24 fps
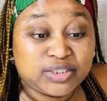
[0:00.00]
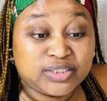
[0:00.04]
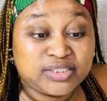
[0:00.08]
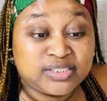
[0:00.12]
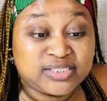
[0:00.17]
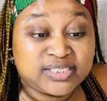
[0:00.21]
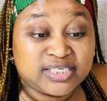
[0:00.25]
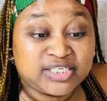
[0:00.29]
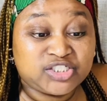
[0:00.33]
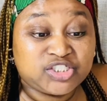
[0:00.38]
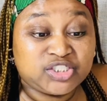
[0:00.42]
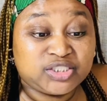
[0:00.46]
in
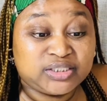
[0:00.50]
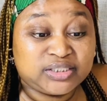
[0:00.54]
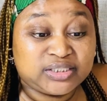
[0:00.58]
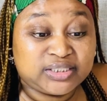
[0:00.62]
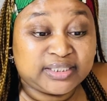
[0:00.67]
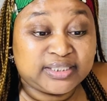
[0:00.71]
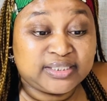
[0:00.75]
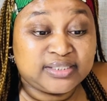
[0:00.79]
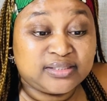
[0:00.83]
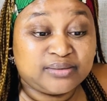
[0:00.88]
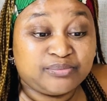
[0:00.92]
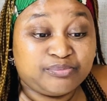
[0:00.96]
Section
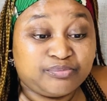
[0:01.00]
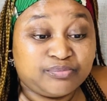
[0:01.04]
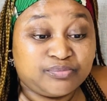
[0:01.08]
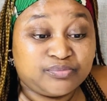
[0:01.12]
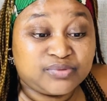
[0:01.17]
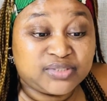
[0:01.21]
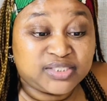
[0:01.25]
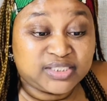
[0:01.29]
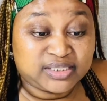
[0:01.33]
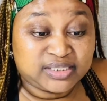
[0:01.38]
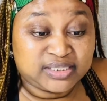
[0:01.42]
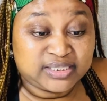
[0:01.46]

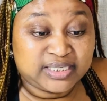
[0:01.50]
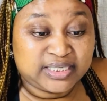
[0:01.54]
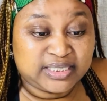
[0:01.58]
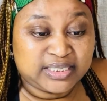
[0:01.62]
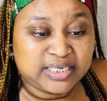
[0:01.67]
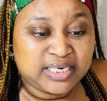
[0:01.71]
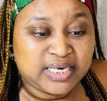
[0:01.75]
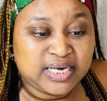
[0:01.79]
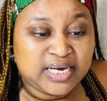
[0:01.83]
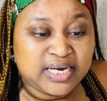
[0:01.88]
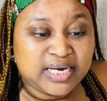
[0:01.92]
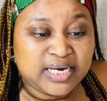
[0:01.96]
316